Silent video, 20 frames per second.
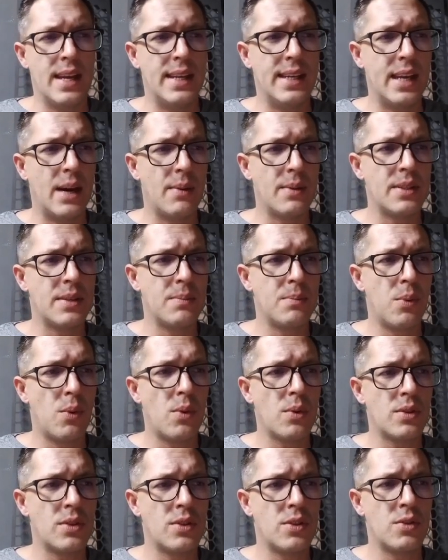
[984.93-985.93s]
Now, it's
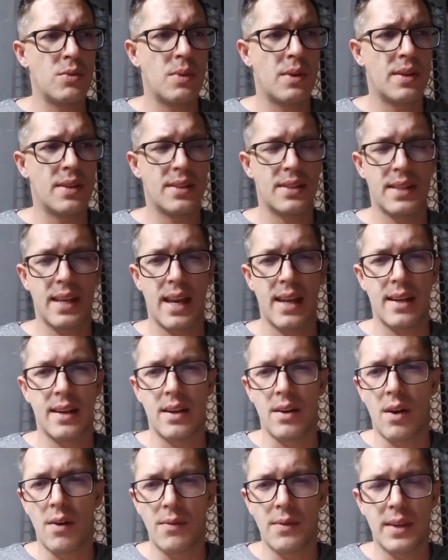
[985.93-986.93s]
important to understand,
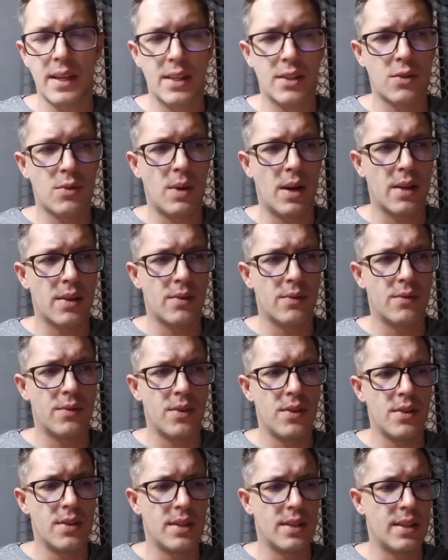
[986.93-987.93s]
and often gets quite
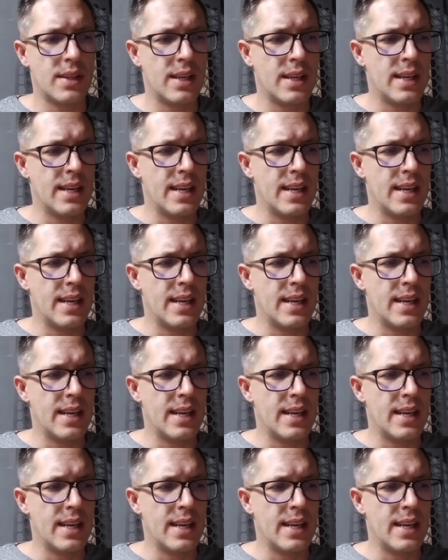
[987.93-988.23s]
confusing,